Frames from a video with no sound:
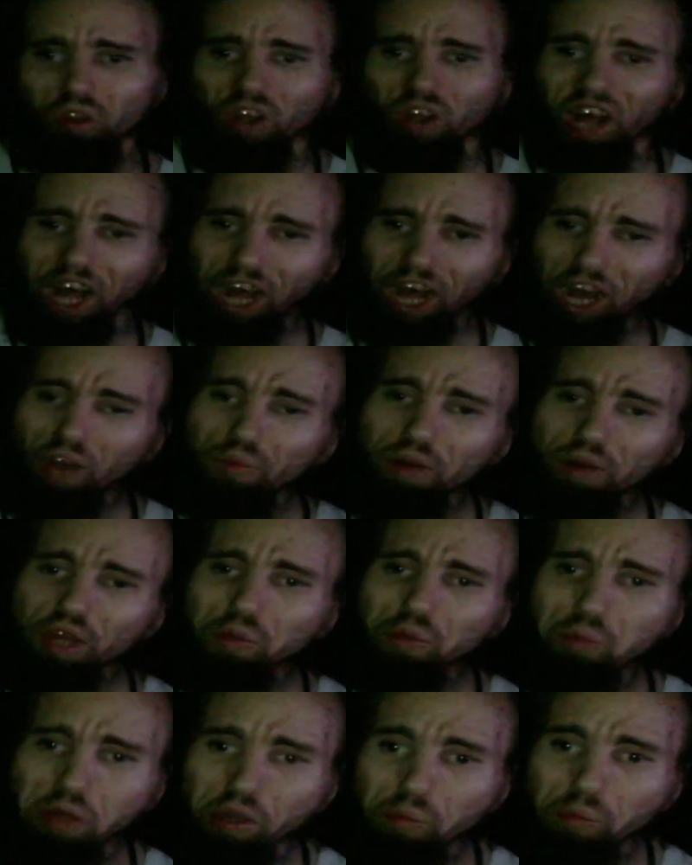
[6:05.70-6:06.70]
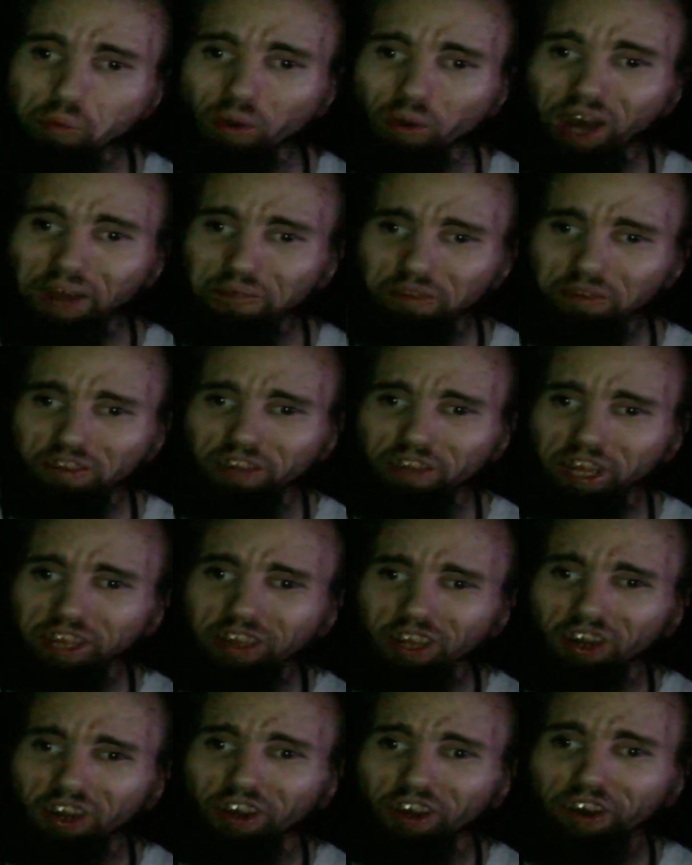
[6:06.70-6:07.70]
How many people had to take
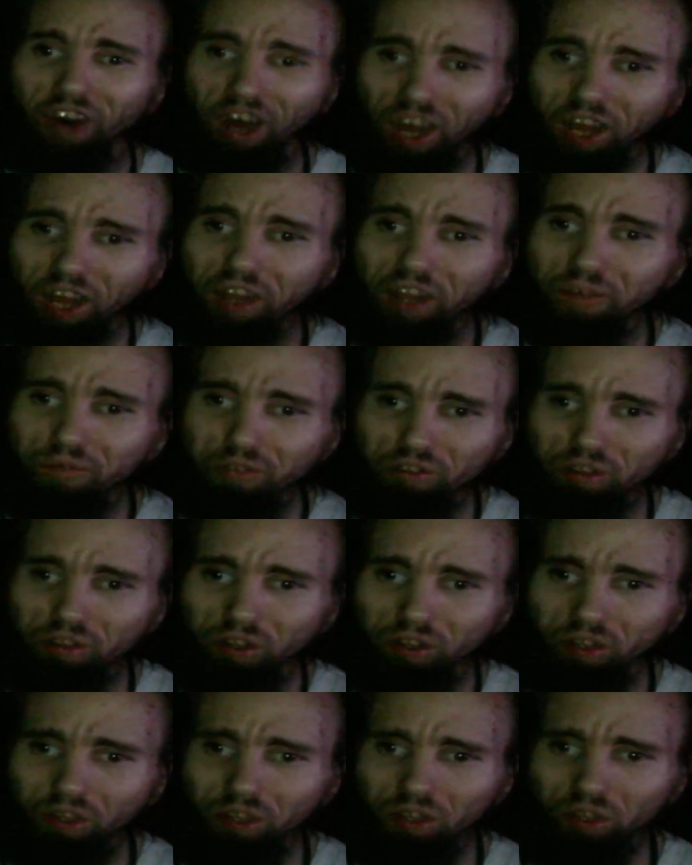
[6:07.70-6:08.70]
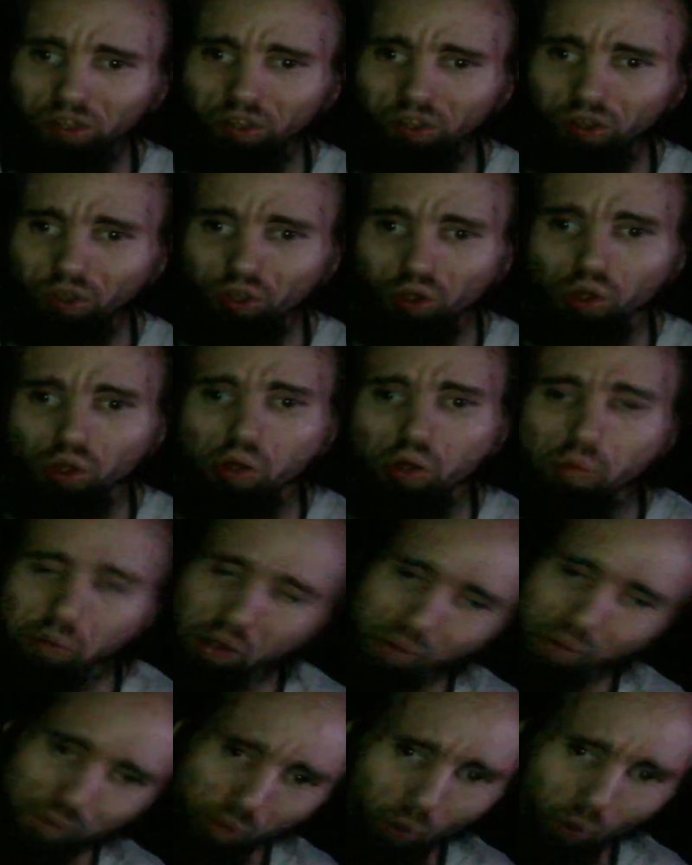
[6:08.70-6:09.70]
their lives
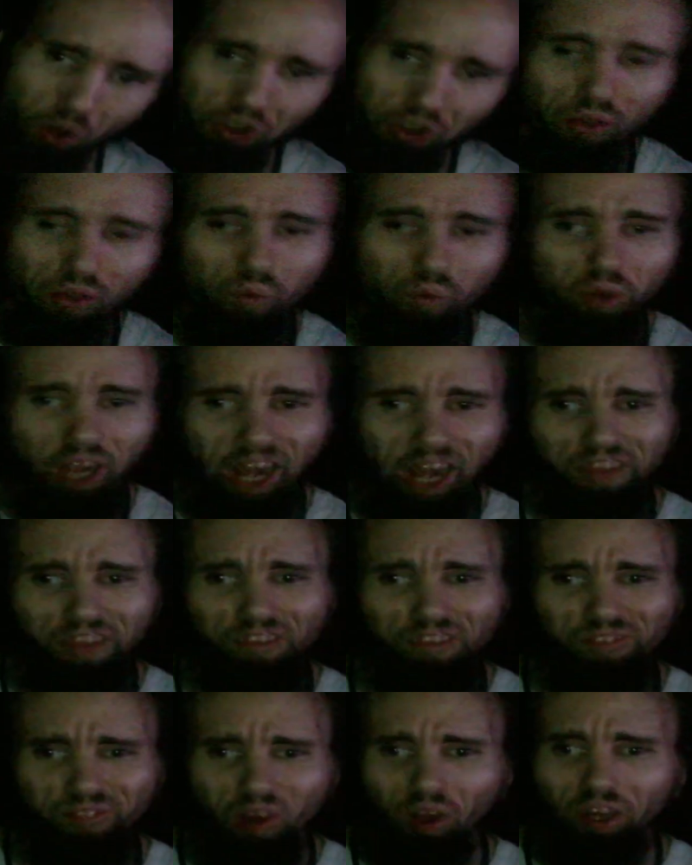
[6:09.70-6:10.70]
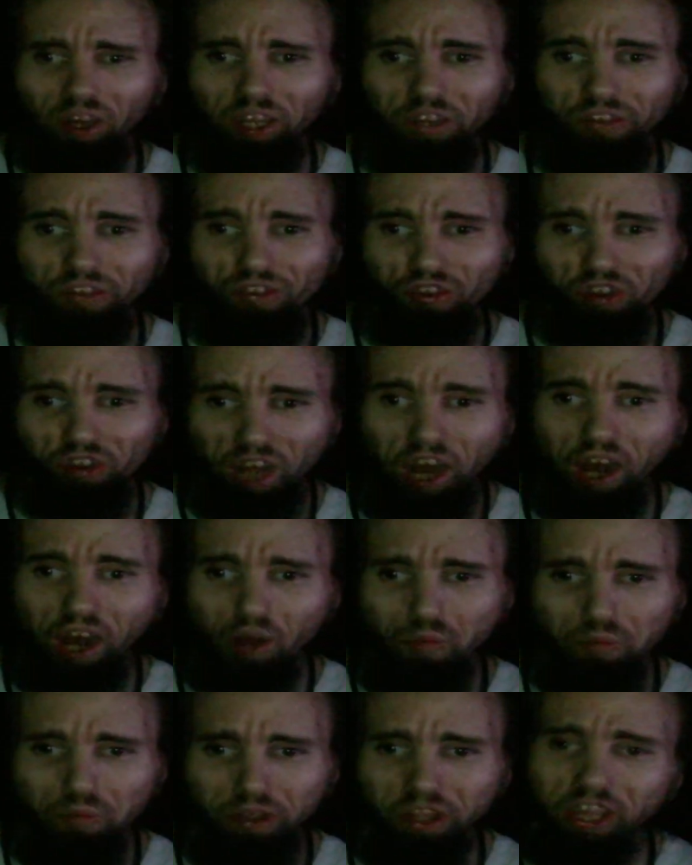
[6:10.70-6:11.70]
before you guys fucking
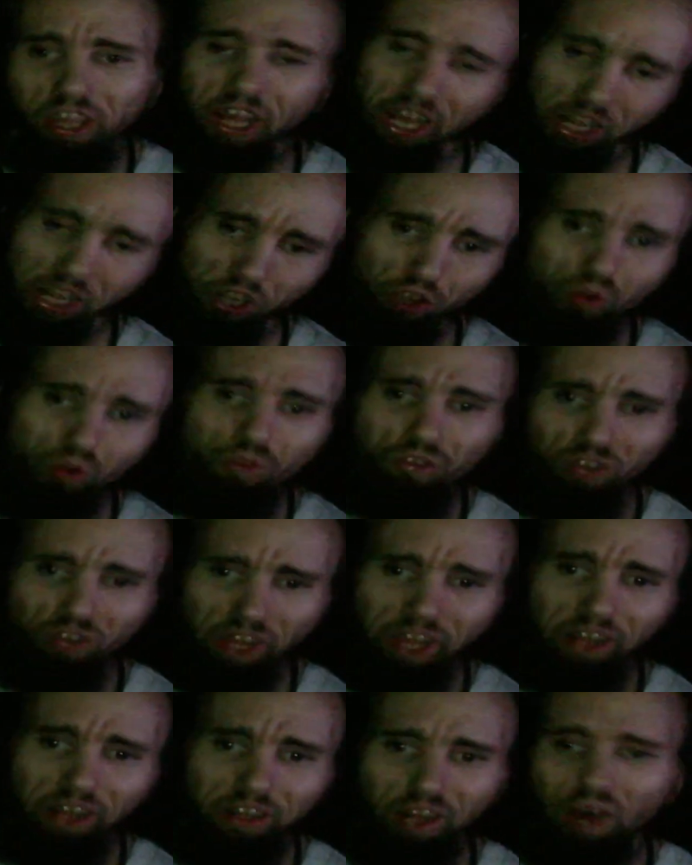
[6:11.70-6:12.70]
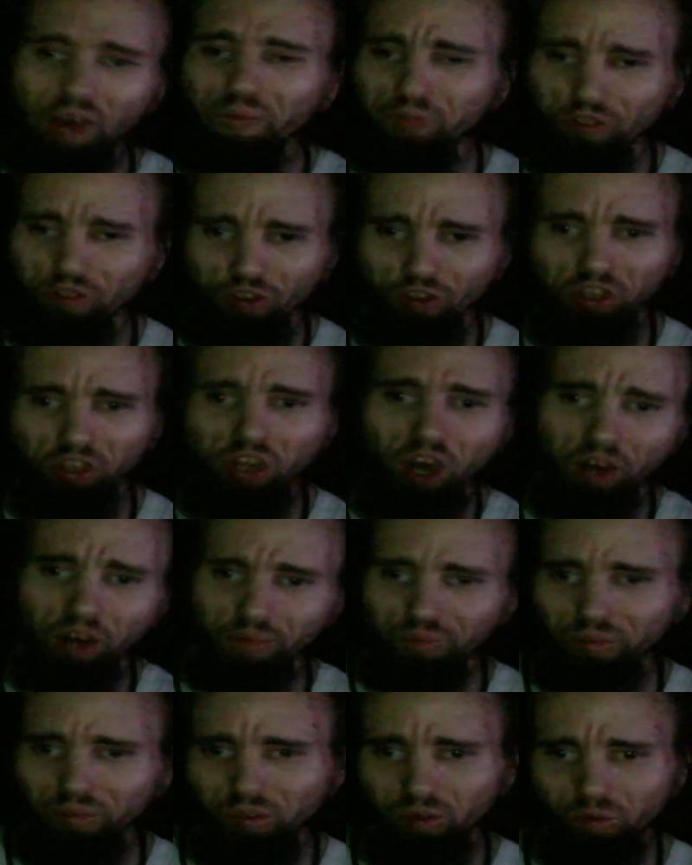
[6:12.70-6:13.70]
stop and you say enough is
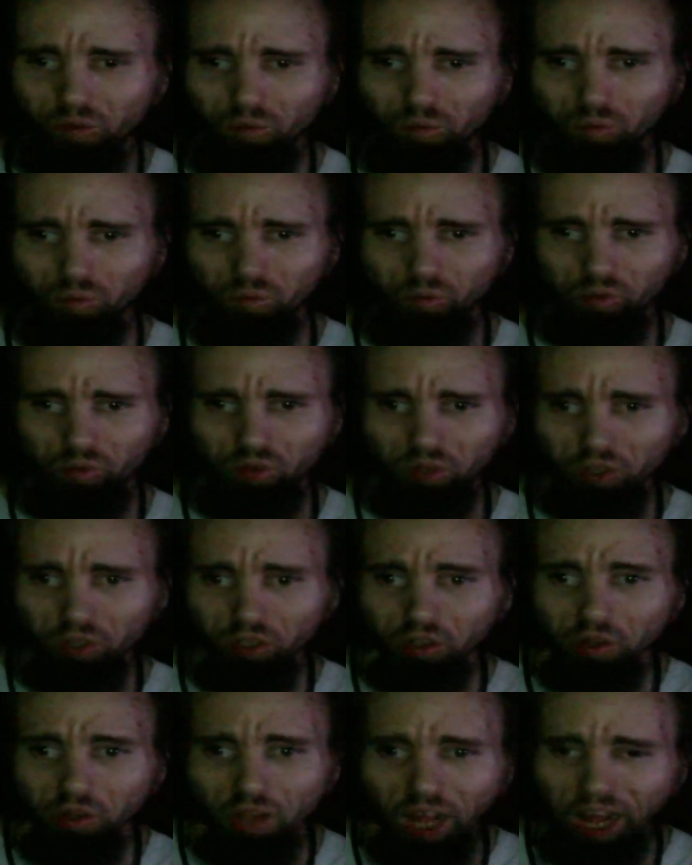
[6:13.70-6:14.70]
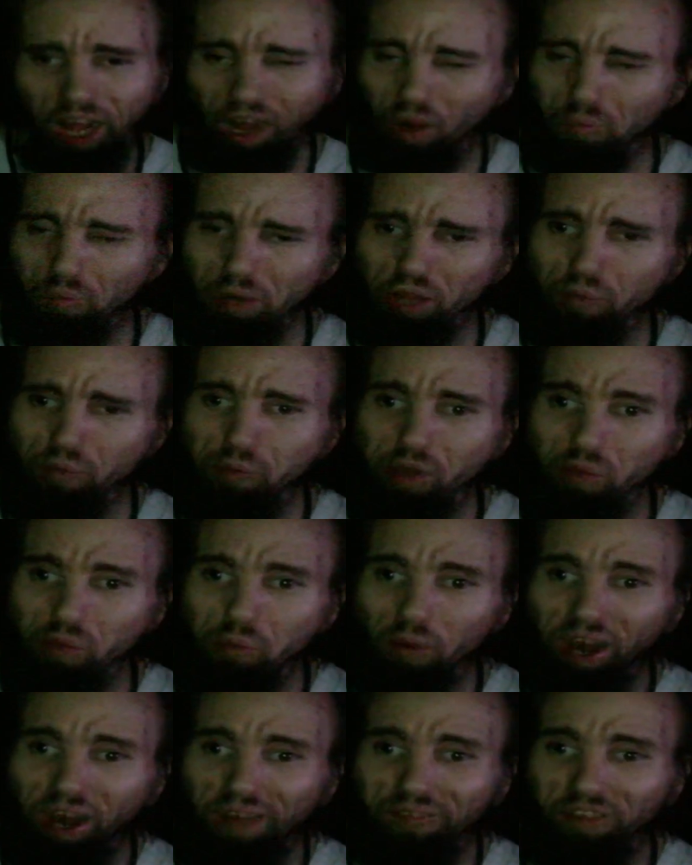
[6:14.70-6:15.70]
enough? How many
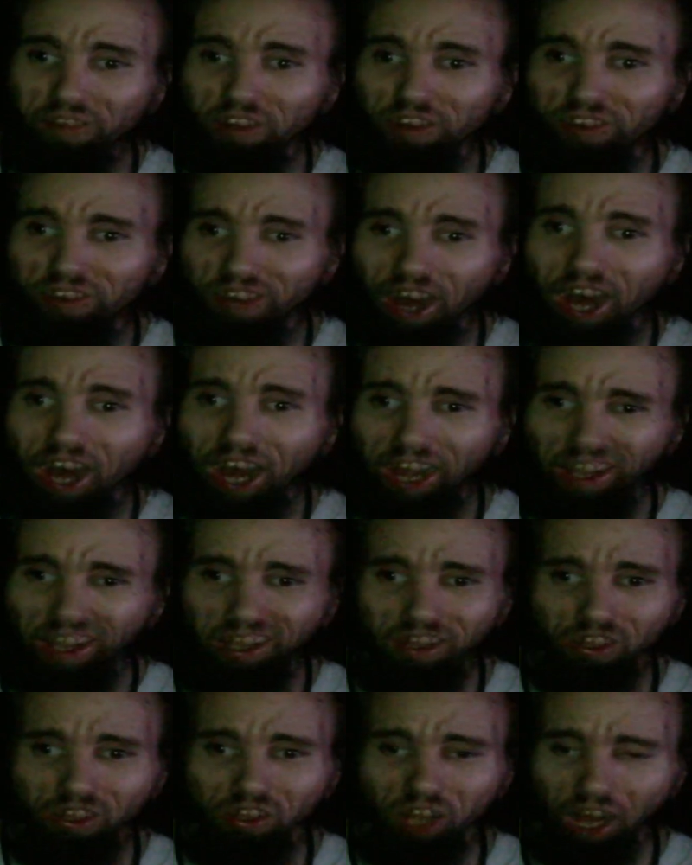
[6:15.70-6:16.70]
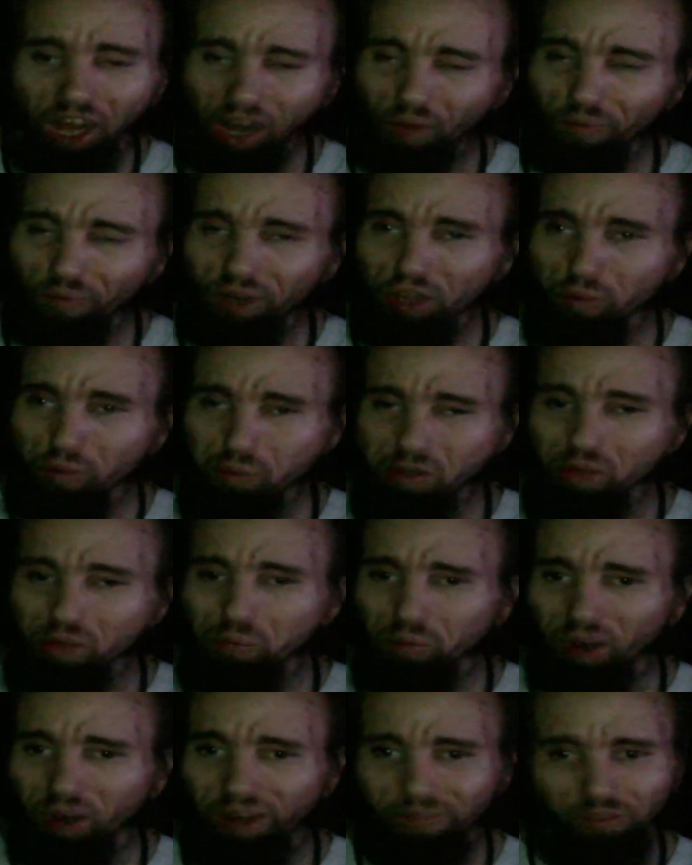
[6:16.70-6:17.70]
people have to die? How many
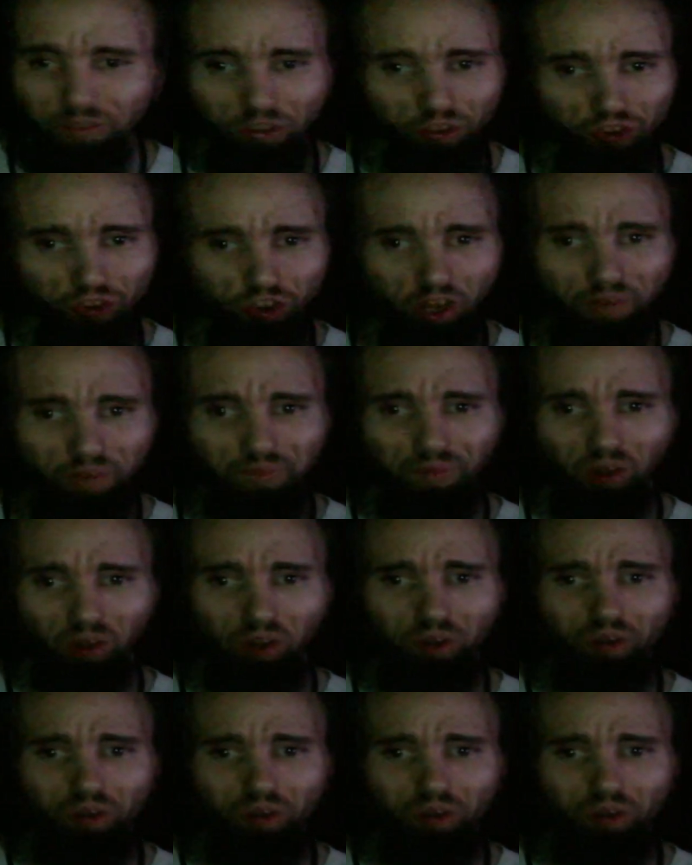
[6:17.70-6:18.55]
people have to suffer?